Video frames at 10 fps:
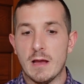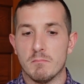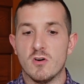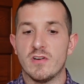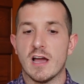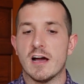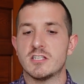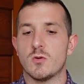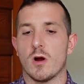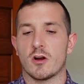Moving on
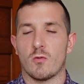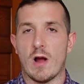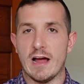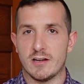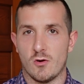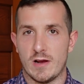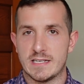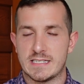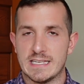to our carotenoids.